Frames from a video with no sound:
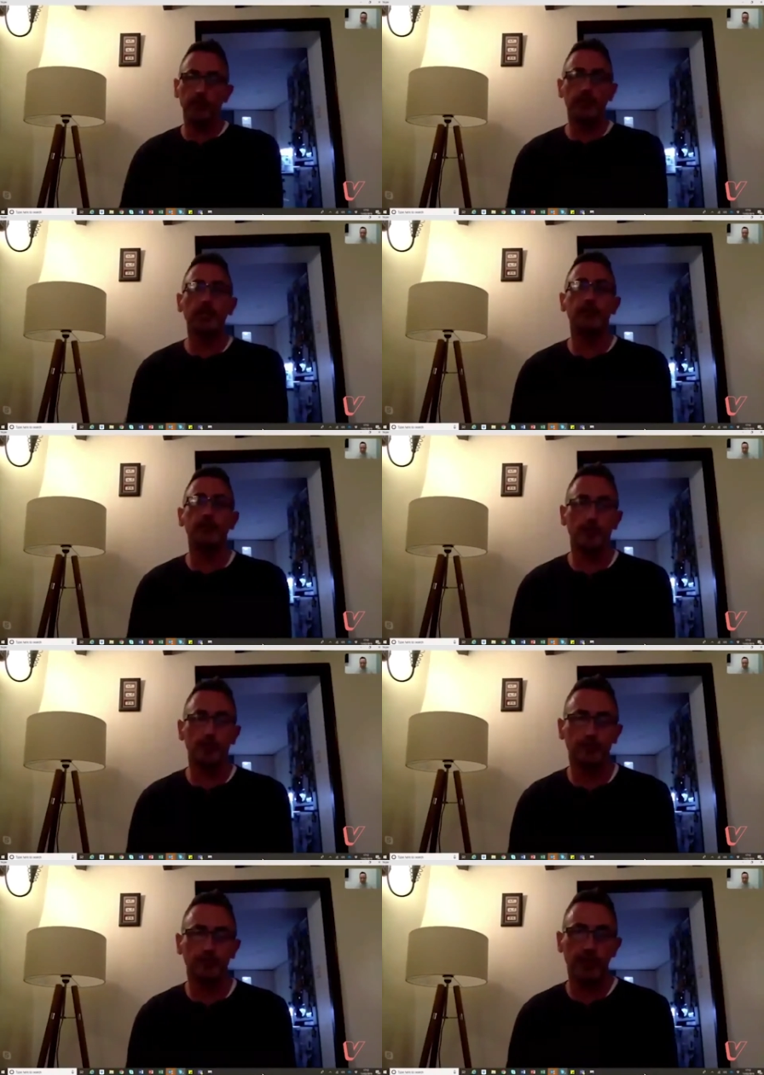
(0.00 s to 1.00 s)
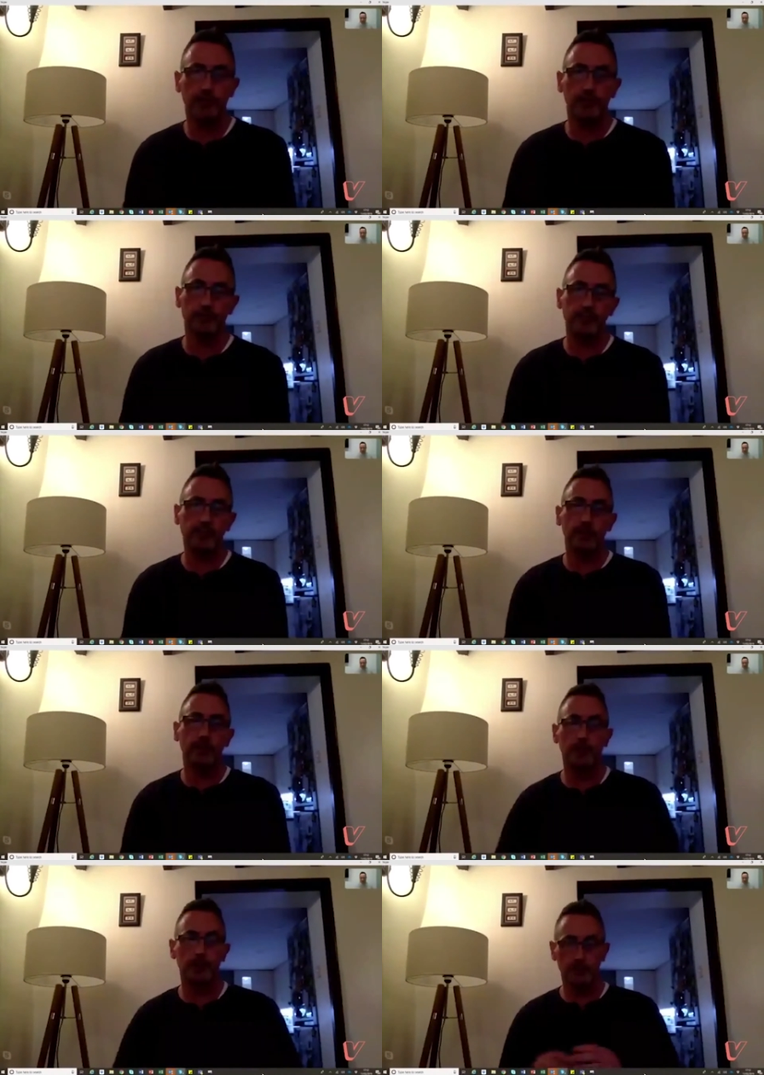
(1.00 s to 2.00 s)
So getting to know the strengths of your
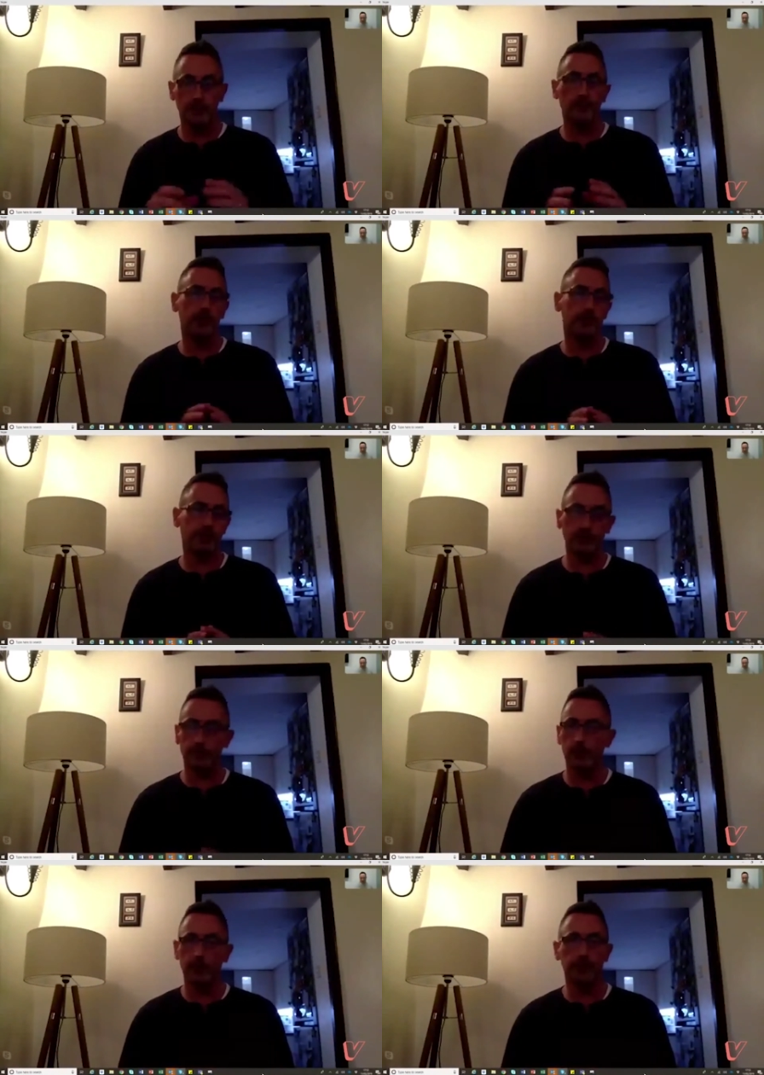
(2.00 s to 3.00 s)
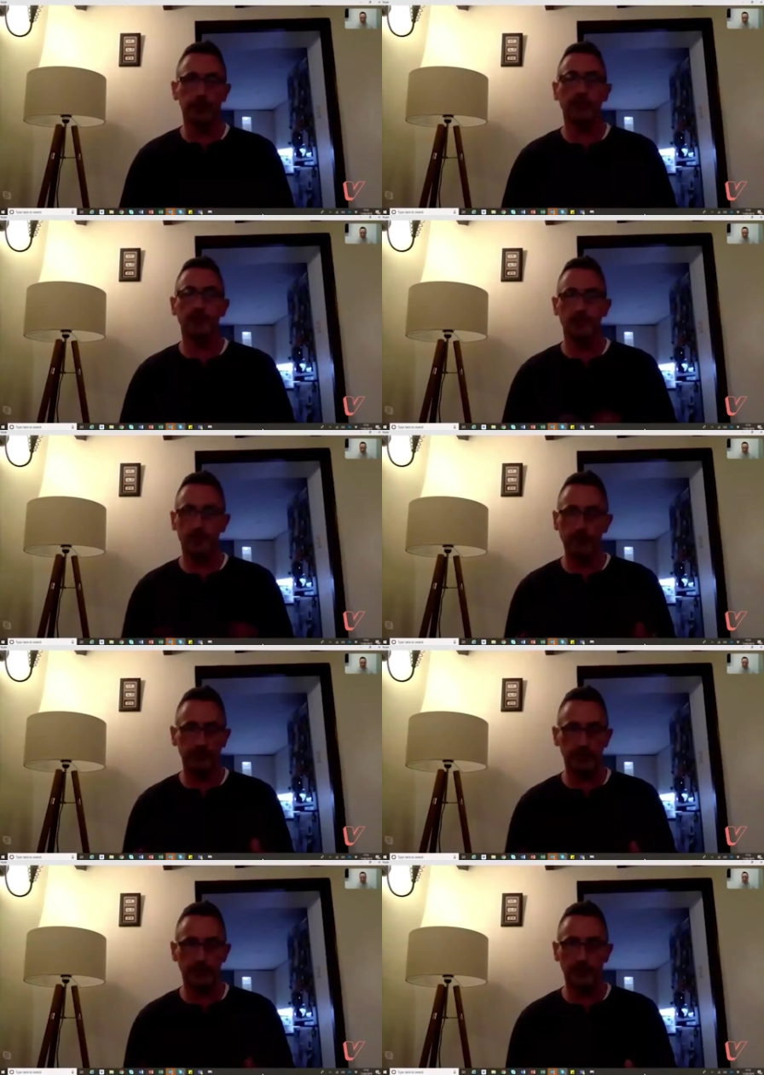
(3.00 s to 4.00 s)
team, and, and the first thing is very much around
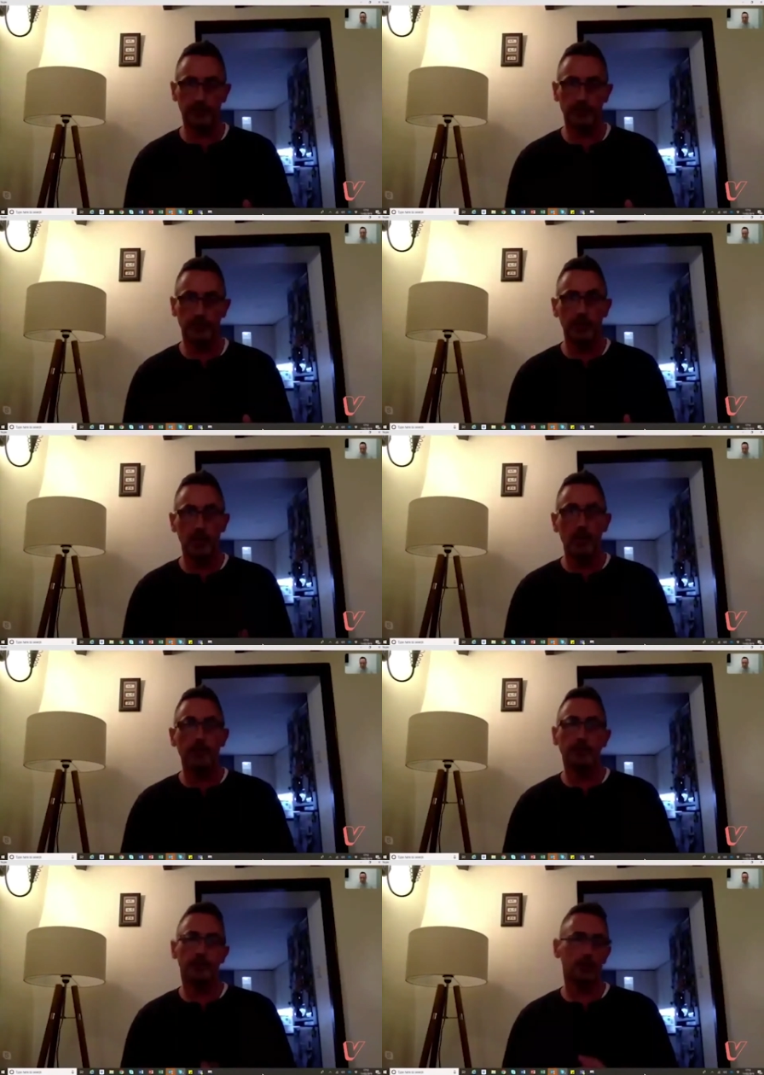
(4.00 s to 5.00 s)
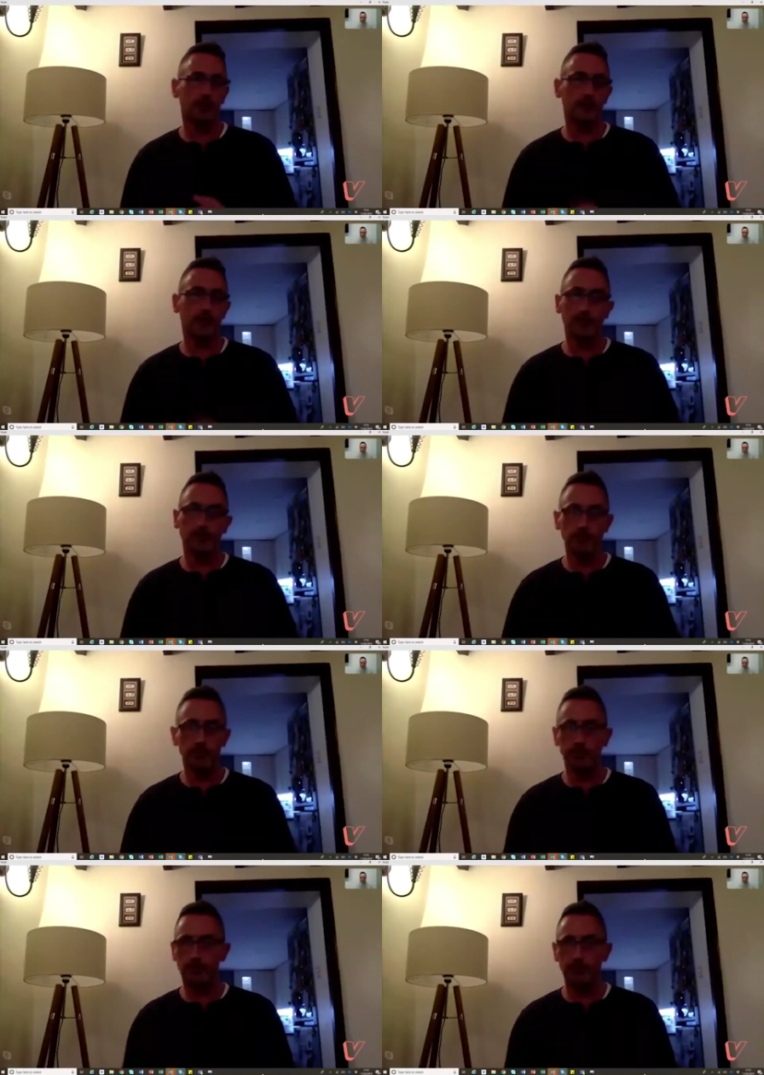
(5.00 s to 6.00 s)
information gathering. Mm-hmm. You know, trying to find as
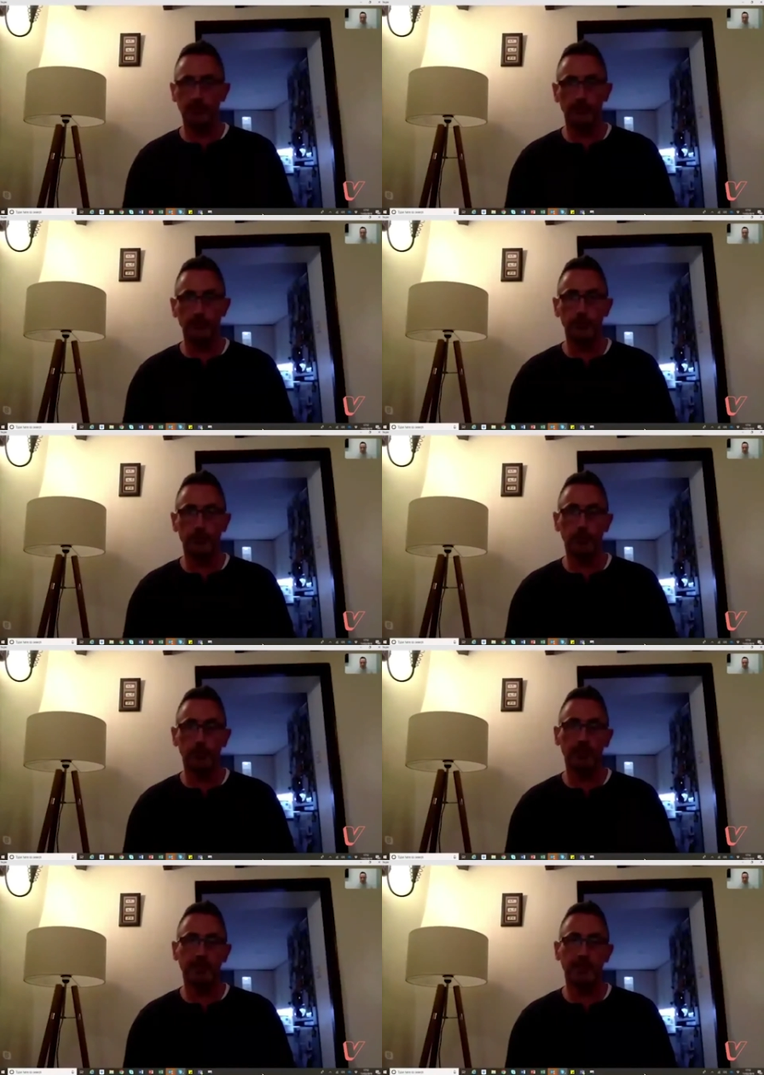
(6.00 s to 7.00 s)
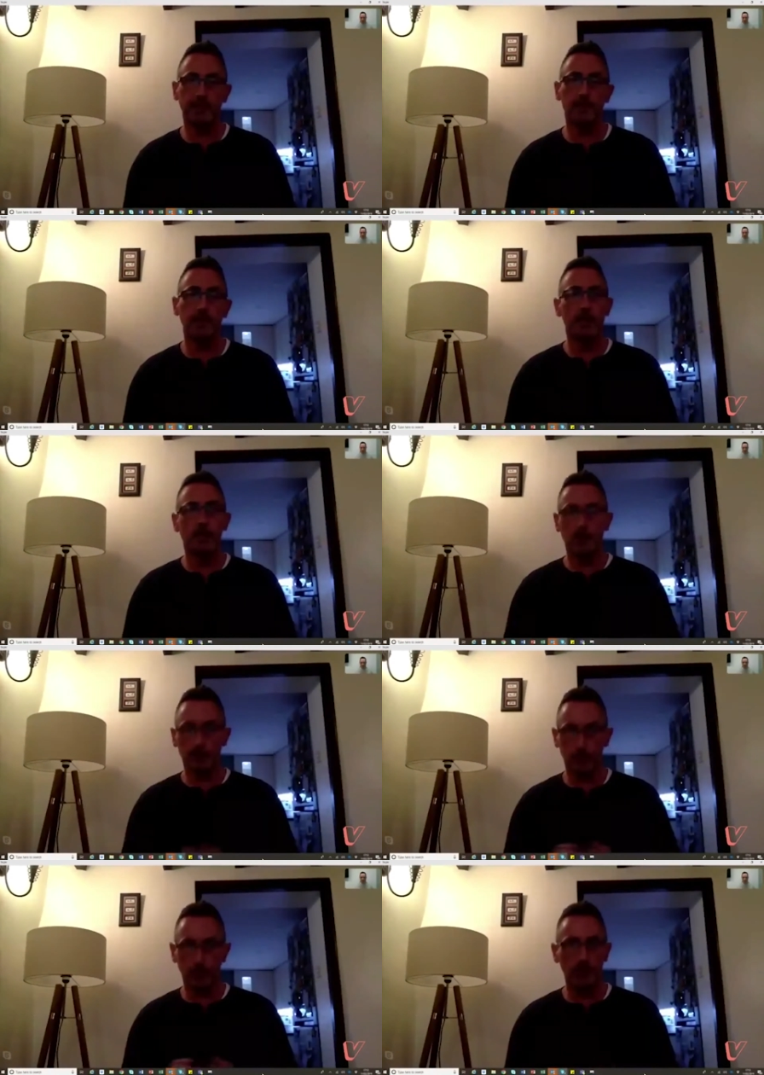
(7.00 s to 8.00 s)
much information as you possibly can,
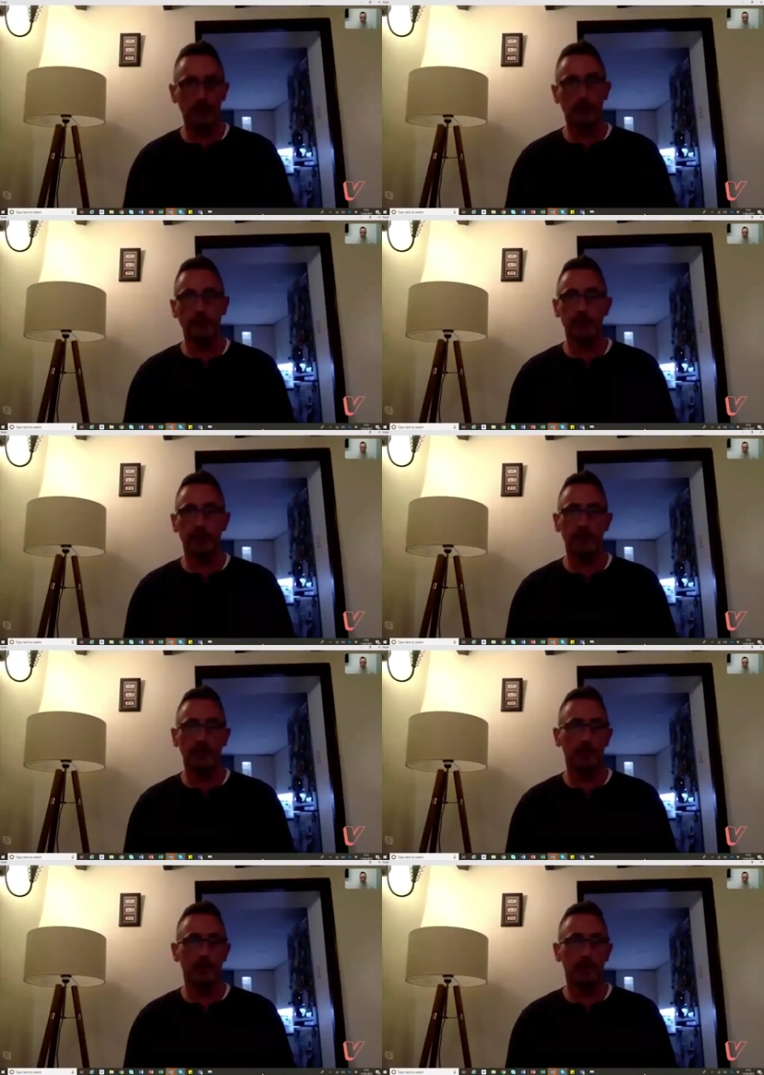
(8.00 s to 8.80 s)
as quickly as you can.